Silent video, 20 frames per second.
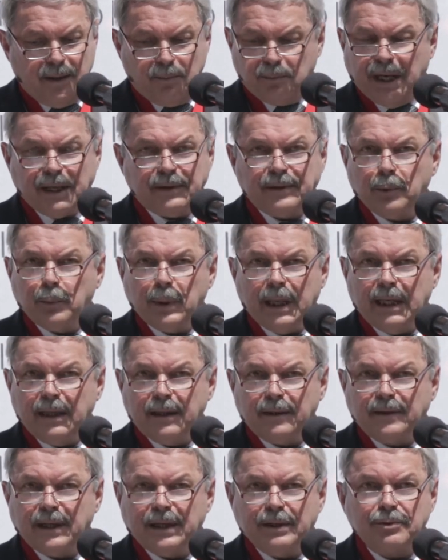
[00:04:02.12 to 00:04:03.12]
By the way,
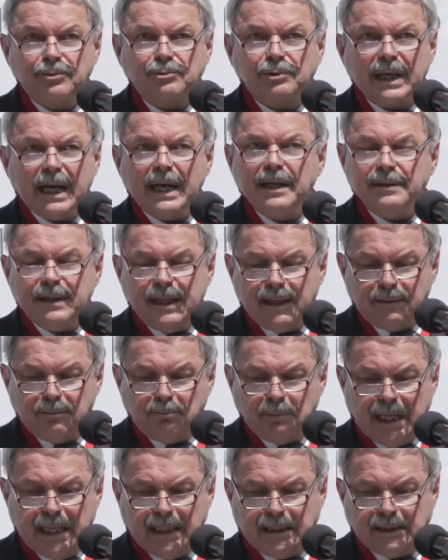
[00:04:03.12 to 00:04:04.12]
the
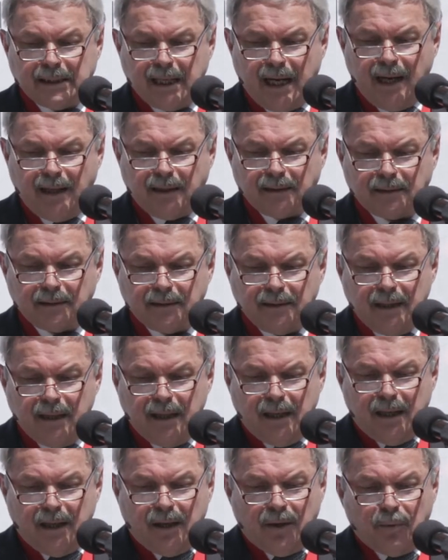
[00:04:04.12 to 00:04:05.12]
Ukrainian Maidan
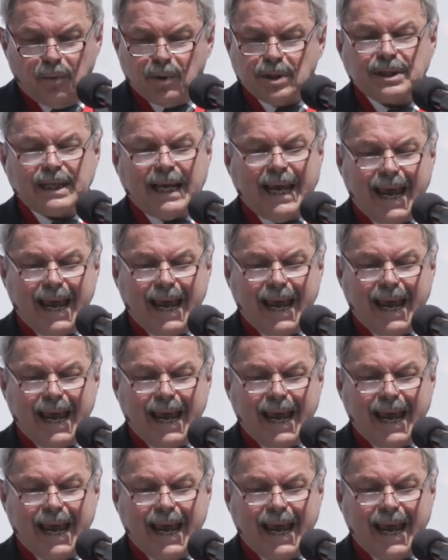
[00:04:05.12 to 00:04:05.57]
was